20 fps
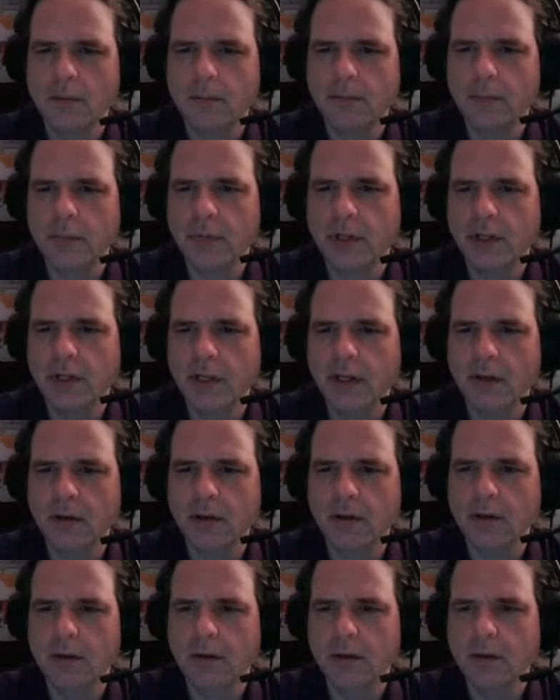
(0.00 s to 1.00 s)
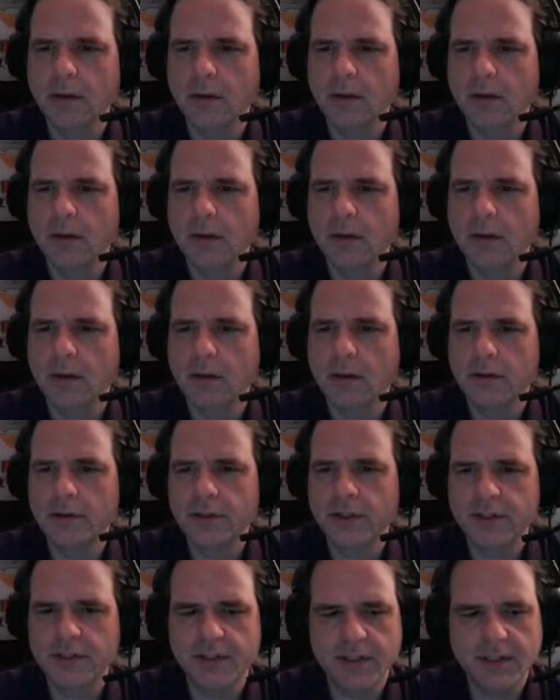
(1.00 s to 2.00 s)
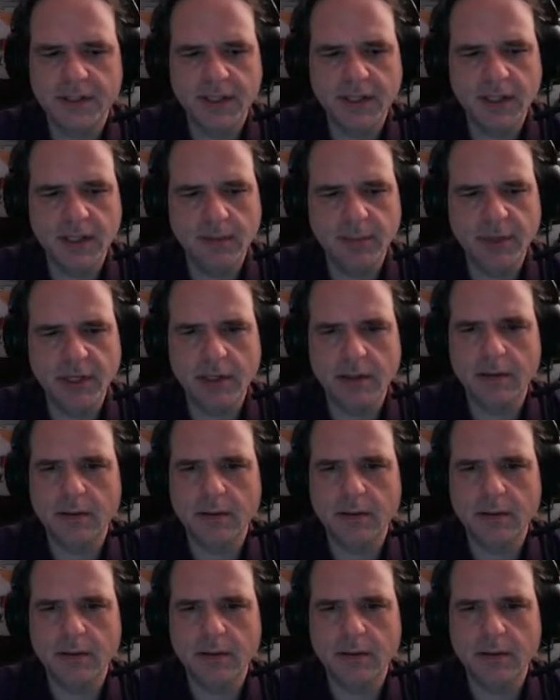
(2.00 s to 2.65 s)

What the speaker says: but like just a teeny bit.